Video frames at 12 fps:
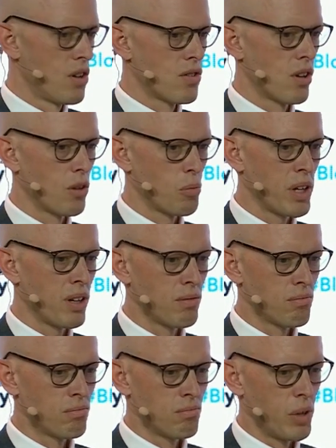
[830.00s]
So look,
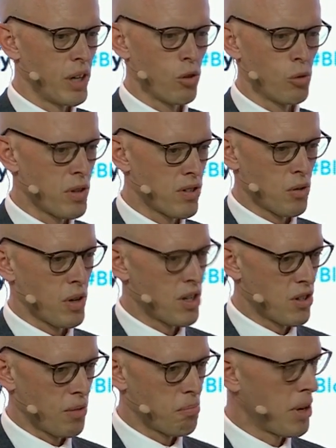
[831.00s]
we always do our
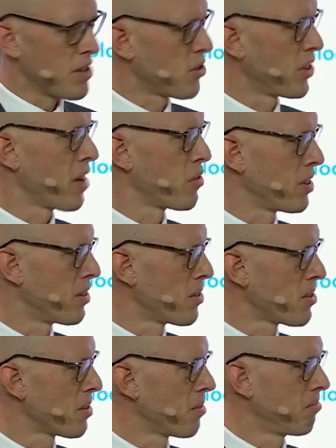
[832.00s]
job based on the
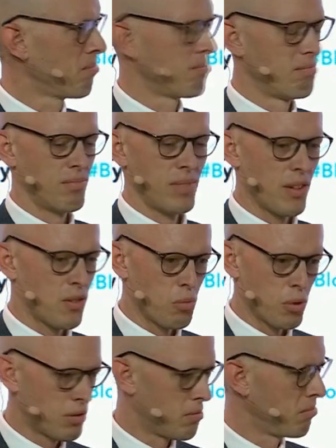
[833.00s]
evidence. That's
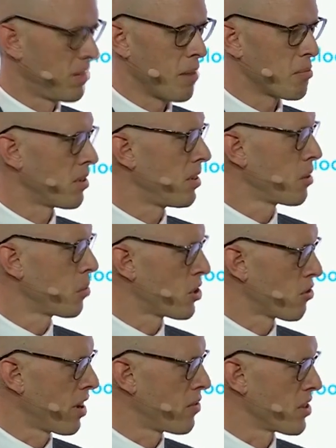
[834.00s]
absolutely what
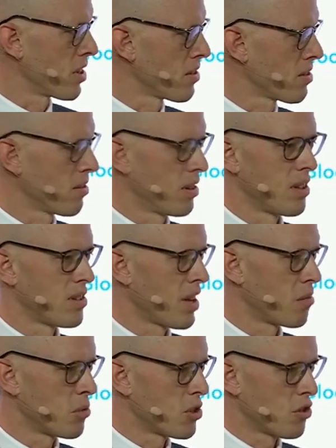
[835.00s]
drives us. And the
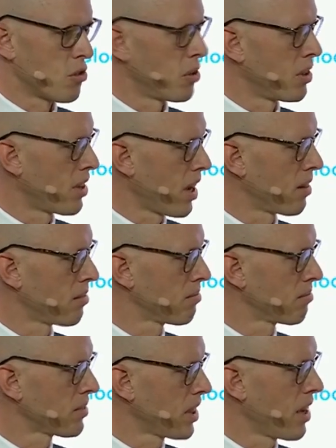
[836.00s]
same was true in that
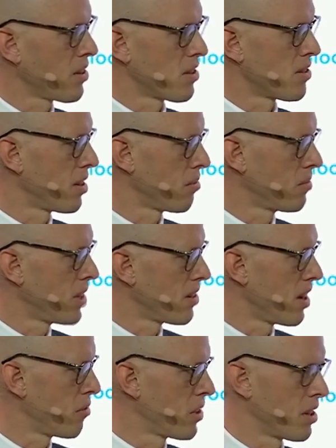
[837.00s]
case as it is
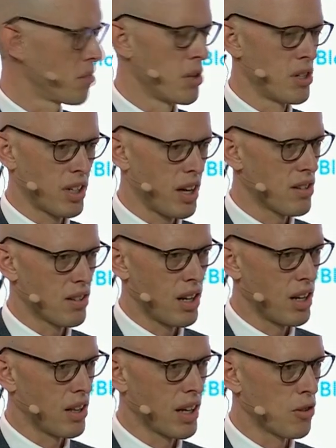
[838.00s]
in every other merger case and
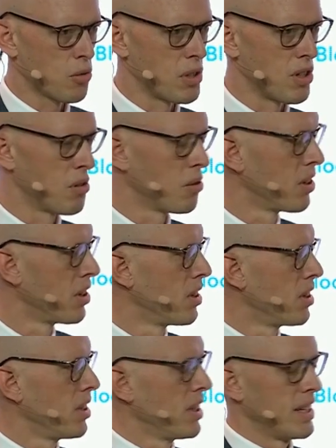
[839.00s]
anything else we do.
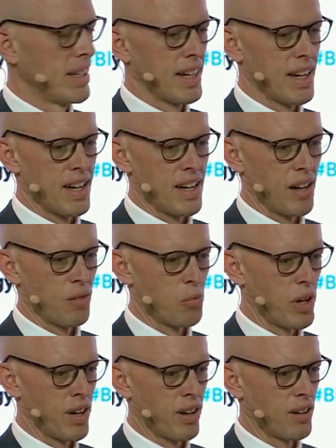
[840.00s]
And
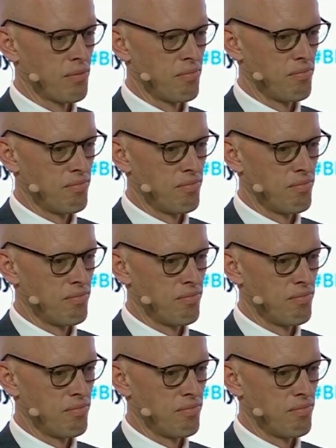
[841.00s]
we're